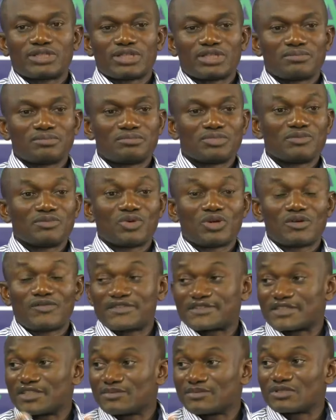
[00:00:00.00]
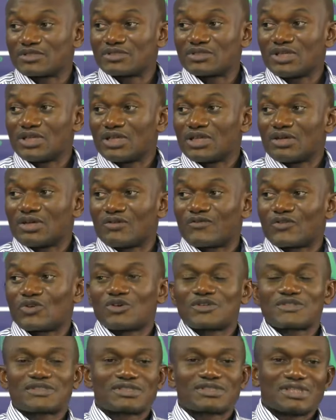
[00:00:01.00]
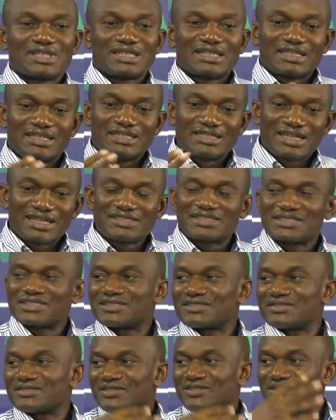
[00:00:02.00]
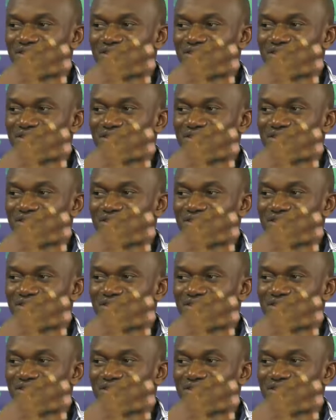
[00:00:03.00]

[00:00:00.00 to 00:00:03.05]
be more visible. Of course, in addition to the